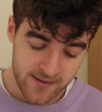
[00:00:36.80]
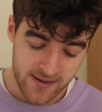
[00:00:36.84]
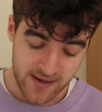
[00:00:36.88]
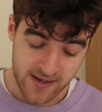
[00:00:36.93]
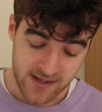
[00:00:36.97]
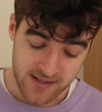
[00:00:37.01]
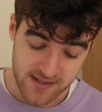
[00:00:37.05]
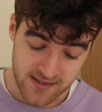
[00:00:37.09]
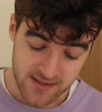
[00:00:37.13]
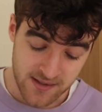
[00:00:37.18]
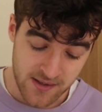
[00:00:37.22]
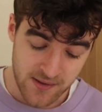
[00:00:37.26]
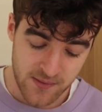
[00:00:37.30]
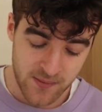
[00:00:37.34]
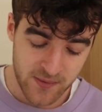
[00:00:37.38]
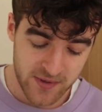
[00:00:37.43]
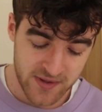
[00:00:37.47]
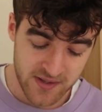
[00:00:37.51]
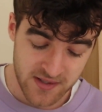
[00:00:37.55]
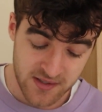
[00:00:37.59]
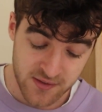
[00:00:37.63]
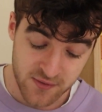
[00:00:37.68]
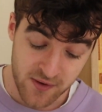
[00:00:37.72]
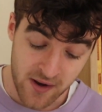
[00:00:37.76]
Like a son
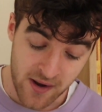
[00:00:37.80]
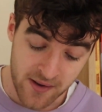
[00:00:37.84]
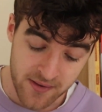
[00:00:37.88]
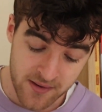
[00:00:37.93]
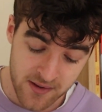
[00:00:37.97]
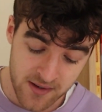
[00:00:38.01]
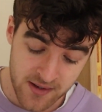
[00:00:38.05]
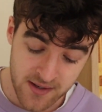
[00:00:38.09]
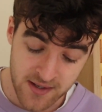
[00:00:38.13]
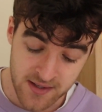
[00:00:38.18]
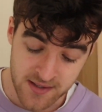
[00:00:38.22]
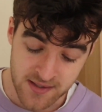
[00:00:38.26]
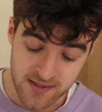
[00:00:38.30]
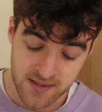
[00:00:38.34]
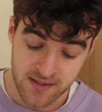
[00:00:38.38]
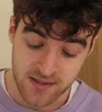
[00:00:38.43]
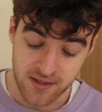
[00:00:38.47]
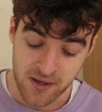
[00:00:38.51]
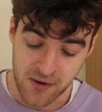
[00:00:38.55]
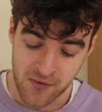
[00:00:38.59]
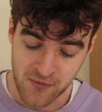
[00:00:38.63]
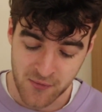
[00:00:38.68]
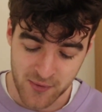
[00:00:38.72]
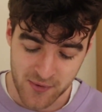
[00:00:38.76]
with his father, he has
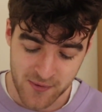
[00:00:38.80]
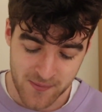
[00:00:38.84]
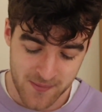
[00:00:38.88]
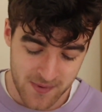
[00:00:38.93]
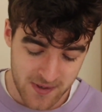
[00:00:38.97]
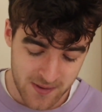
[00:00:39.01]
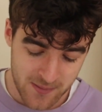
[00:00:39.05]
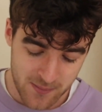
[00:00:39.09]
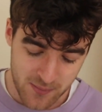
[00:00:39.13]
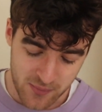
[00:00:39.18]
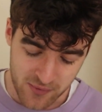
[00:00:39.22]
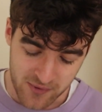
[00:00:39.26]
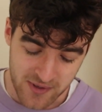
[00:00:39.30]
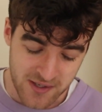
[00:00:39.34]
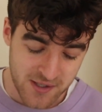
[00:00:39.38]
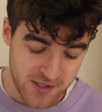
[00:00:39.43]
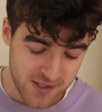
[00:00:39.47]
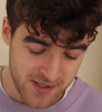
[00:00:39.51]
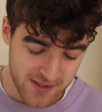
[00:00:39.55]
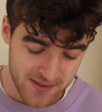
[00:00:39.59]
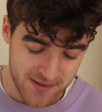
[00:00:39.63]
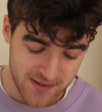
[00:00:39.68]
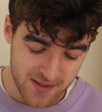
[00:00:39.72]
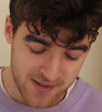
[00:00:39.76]
served with me in
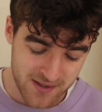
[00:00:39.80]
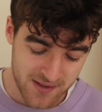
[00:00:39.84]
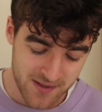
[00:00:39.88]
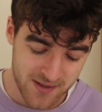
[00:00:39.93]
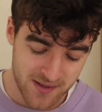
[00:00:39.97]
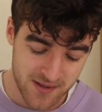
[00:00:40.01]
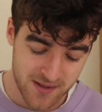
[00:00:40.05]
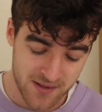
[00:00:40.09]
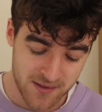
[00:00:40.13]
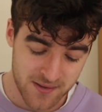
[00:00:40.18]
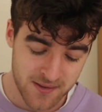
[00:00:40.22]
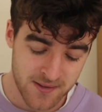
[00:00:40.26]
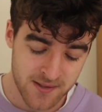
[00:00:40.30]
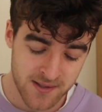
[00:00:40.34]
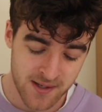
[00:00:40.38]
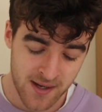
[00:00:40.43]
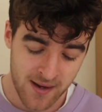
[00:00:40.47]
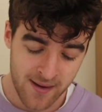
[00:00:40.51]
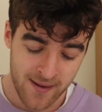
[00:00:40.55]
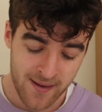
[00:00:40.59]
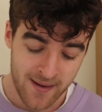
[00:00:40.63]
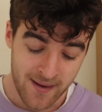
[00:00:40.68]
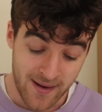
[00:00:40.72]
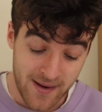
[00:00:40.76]
preaching the good news.
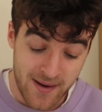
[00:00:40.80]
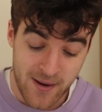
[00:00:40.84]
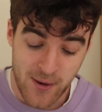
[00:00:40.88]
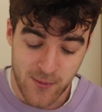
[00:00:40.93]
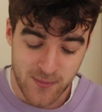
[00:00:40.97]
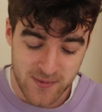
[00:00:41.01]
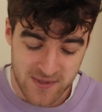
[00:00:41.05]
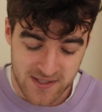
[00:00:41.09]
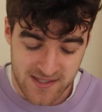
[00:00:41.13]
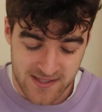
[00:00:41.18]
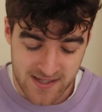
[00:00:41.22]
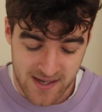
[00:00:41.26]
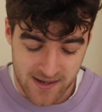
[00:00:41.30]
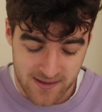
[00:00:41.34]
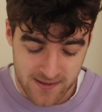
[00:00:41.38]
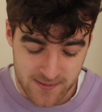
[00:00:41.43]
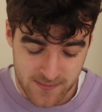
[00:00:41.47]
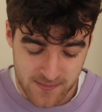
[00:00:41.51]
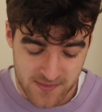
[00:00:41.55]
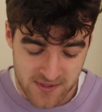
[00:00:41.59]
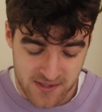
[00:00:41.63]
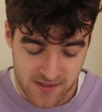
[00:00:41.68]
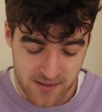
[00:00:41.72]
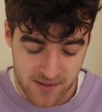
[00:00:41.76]
I hope to send
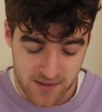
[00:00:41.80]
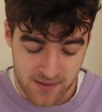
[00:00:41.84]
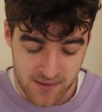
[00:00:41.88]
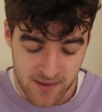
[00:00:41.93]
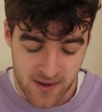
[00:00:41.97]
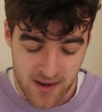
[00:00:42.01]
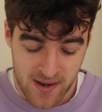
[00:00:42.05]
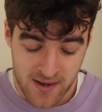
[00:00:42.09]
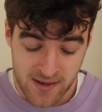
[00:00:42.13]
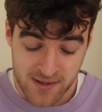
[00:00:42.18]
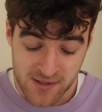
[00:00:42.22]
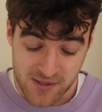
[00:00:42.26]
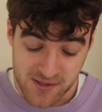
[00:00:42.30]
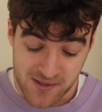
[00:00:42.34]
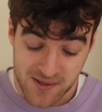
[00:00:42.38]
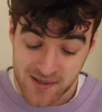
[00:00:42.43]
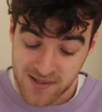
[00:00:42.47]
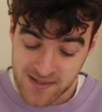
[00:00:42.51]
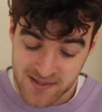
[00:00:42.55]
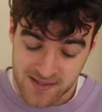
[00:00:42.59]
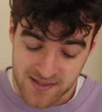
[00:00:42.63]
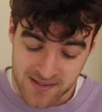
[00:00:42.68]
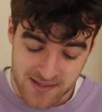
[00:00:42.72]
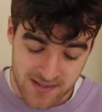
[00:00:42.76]
him to you
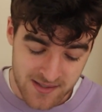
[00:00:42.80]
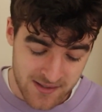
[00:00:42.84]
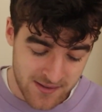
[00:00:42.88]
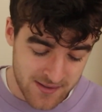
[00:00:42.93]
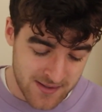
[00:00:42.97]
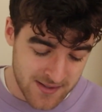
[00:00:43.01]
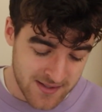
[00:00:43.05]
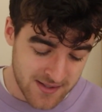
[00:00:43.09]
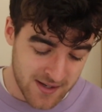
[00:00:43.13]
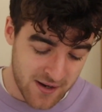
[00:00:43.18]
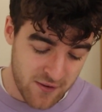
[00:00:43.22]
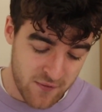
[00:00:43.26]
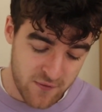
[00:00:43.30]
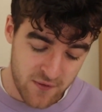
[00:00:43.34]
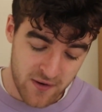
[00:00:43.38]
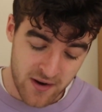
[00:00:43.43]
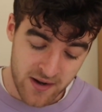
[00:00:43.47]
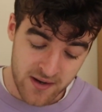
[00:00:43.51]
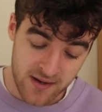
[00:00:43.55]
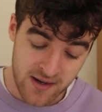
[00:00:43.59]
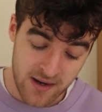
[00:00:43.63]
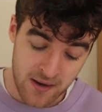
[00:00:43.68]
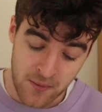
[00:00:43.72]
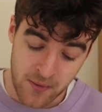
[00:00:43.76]
just as soon as I
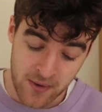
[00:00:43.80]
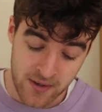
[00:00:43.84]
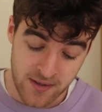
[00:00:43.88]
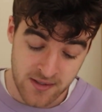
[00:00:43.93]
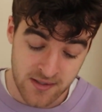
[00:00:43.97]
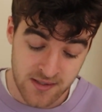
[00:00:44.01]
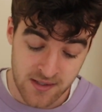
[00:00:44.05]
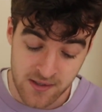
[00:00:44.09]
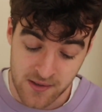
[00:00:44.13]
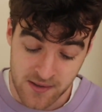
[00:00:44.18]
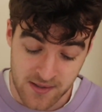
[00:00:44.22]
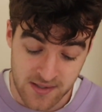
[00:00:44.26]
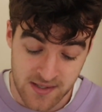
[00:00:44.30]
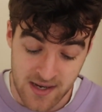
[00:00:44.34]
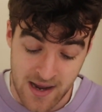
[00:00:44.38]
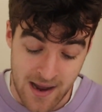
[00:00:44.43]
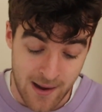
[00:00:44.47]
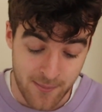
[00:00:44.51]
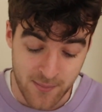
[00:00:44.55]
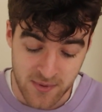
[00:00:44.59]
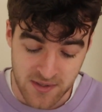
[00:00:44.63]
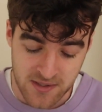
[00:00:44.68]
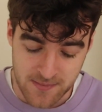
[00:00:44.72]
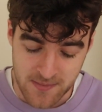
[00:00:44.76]
find out what is going to
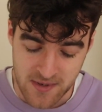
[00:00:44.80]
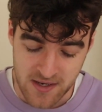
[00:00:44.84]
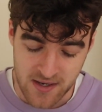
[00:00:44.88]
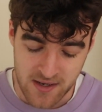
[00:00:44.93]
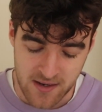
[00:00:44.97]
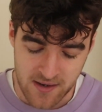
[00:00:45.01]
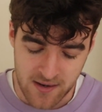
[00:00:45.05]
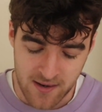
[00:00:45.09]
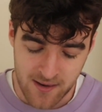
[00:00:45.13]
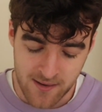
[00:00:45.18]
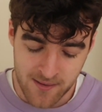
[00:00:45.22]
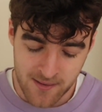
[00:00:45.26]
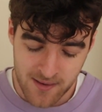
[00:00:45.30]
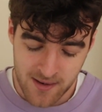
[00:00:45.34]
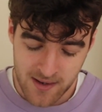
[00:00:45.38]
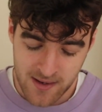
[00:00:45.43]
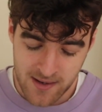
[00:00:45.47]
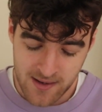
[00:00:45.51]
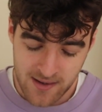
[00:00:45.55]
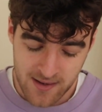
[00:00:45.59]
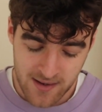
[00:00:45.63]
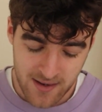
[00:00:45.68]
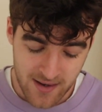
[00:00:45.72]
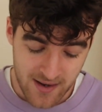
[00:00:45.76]
happen to me here.
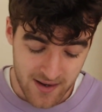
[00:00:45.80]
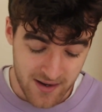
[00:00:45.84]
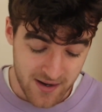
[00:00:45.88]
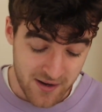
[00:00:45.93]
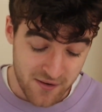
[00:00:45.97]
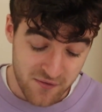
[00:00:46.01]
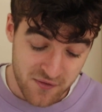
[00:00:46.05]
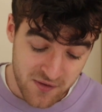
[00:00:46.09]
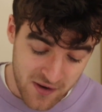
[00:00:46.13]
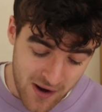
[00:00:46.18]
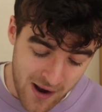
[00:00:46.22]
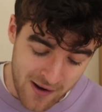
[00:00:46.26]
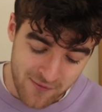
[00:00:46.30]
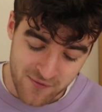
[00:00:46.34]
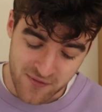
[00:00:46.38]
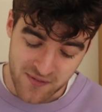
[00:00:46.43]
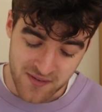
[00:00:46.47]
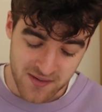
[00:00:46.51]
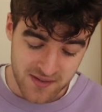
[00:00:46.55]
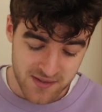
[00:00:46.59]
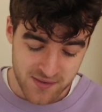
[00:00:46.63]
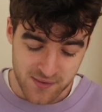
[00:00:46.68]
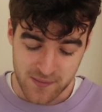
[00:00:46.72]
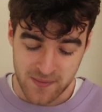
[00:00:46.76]
And I have
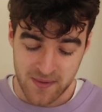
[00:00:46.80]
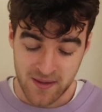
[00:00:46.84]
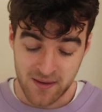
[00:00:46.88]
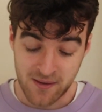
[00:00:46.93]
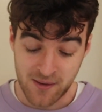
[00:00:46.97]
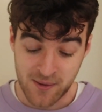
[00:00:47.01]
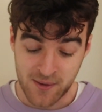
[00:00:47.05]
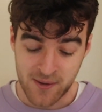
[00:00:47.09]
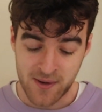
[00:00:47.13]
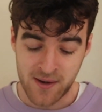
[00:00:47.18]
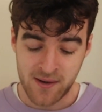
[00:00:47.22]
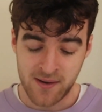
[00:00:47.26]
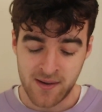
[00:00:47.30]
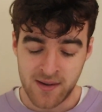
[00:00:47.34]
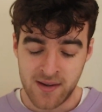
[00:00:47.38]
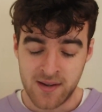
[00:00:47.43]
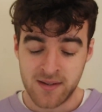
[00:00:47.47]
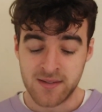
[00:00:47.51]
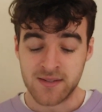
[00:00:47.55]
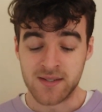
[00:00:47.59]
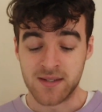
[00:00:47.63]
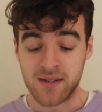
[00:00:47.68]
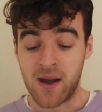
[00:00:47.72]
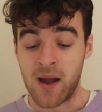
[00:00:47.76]
confidence from the Lord
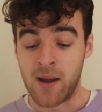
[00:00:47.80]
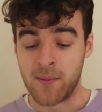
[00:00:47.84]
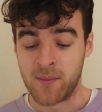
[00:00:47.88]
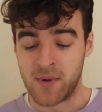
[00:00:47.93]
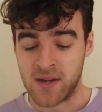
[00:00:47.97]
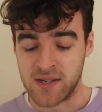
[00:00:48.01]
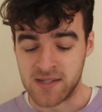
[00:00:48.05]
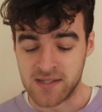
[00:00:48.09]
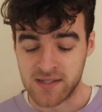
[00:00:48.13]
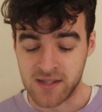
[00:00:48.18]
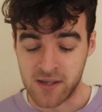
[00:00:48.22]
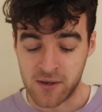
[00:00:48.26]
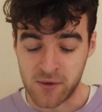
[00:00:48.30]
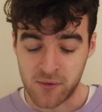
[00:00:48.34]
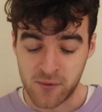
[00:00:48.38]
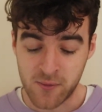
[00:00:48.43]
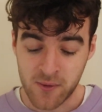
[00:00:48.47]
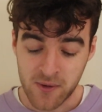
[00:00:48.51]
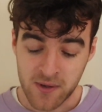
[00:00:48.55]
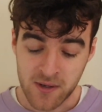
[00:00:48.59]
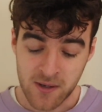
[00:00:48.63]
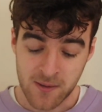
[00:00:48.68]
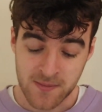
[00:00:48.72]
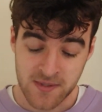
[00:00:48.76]
that I myself
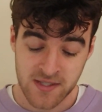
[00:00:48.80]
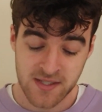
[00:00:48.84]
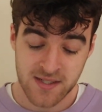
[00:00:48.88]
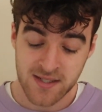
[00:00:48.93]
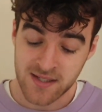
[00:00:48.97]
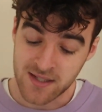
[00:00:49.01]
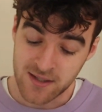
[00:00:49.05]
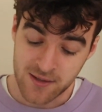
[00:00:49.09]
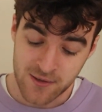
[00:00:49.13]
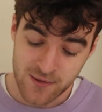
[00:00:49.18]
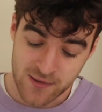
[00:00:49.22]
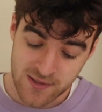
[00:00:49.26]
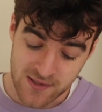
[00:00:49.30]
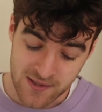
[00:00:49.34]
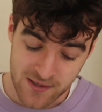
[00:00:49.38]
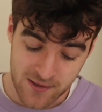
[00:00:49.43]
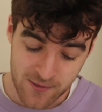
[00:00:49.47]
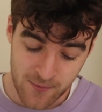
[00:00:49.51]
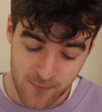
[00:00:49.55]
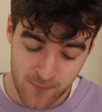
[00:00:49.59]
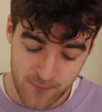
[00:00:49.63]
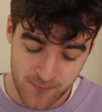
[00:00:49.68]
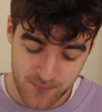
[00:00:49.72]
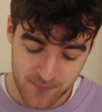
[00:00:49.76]
will come to see you
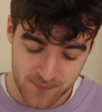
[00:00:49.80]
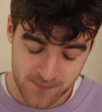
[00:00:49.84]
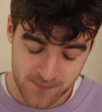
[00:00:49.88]
soon.